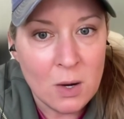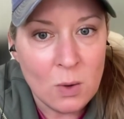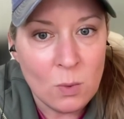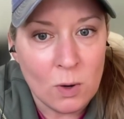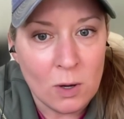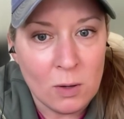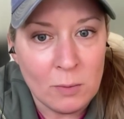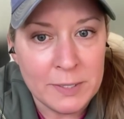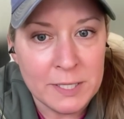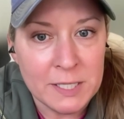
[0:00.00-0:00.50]

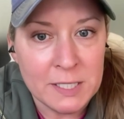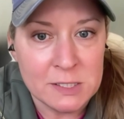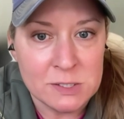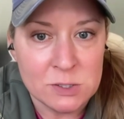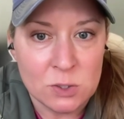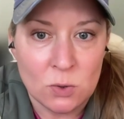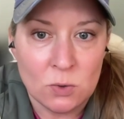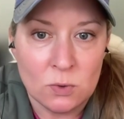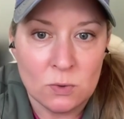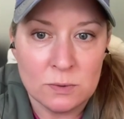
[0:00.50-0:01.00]
while being
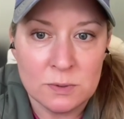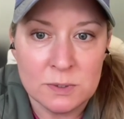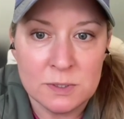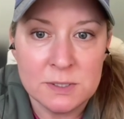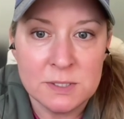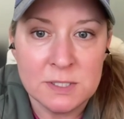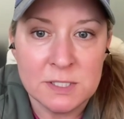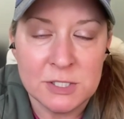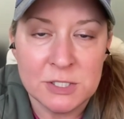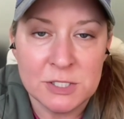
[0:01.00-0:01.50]
told
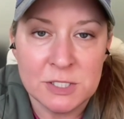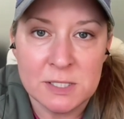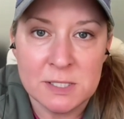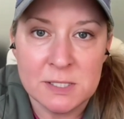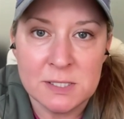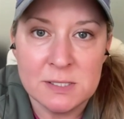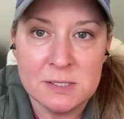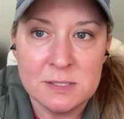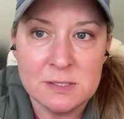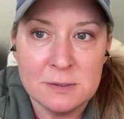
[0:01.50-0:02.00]
to
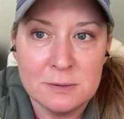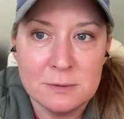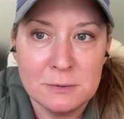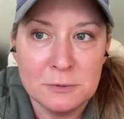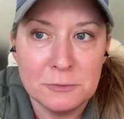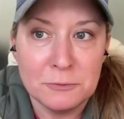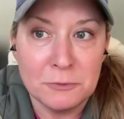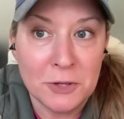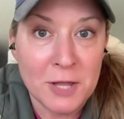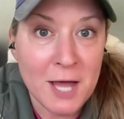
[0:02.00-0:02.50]
just
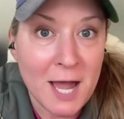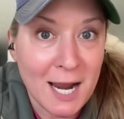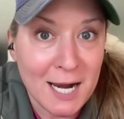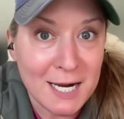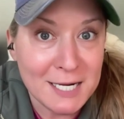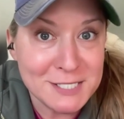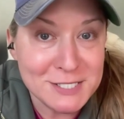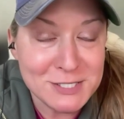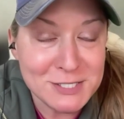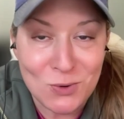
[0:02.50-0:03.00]

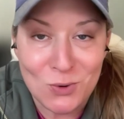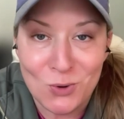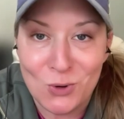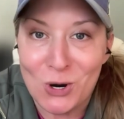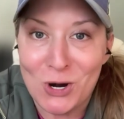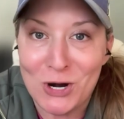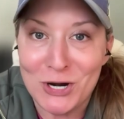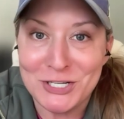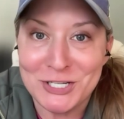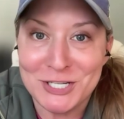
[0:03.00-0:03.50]
relax
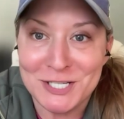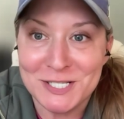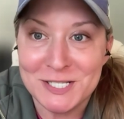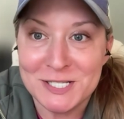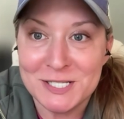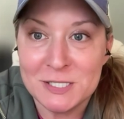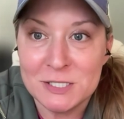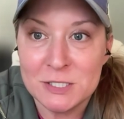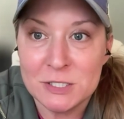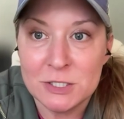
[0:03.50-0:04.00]
or
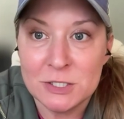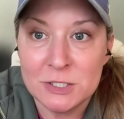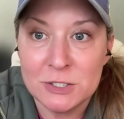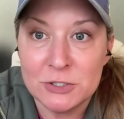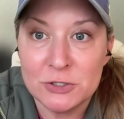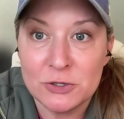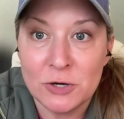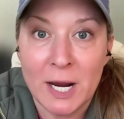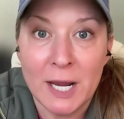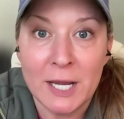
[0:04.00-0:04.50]
just
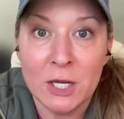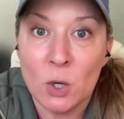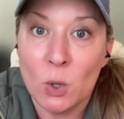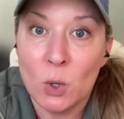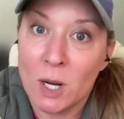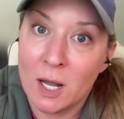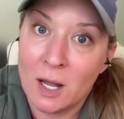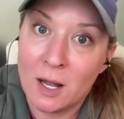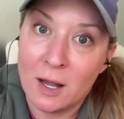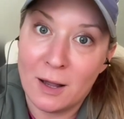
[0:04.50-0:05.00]
try
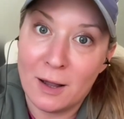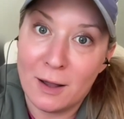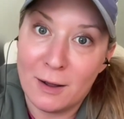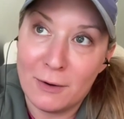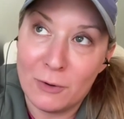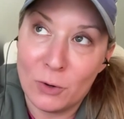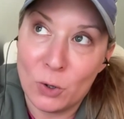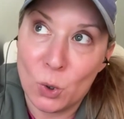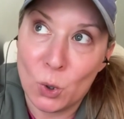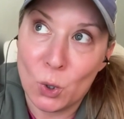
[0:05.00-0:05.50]

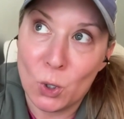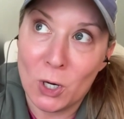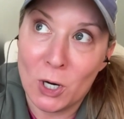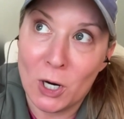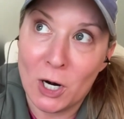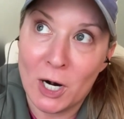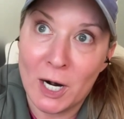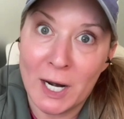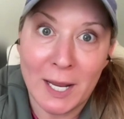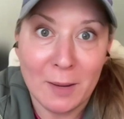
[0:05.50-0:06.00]
yoga
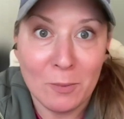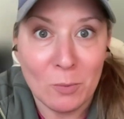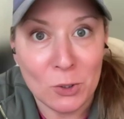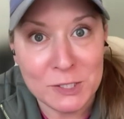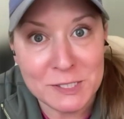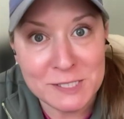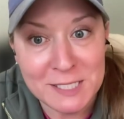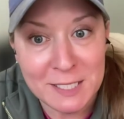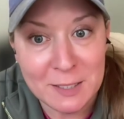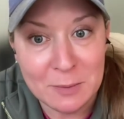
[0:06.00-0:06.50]
or get more
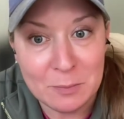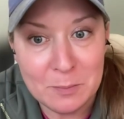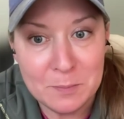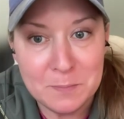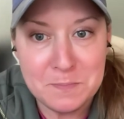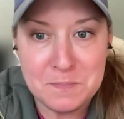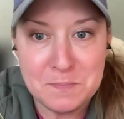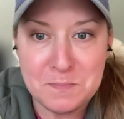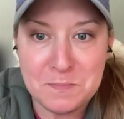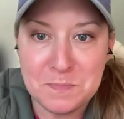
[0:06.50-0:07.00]
sleep.
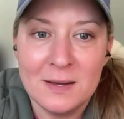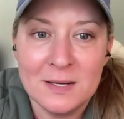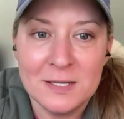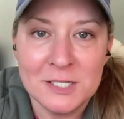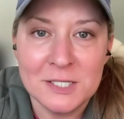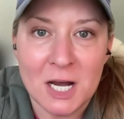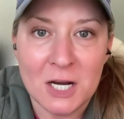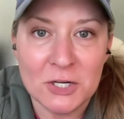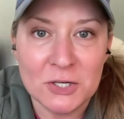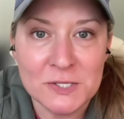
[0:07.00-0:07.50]

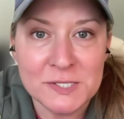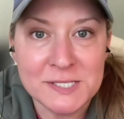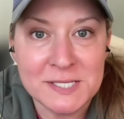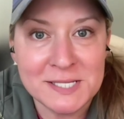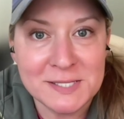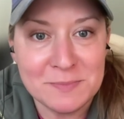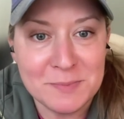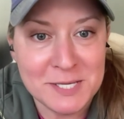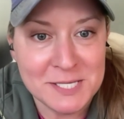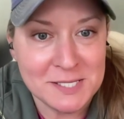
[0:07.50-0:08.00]
Doctors
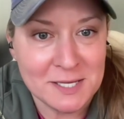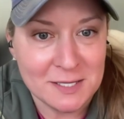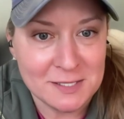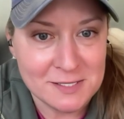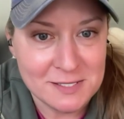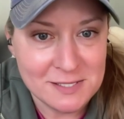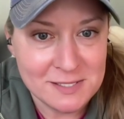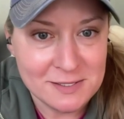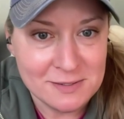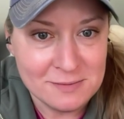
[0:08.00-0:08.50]
dismiss
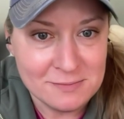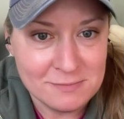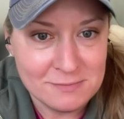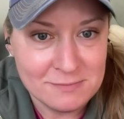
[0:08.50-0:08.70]
us.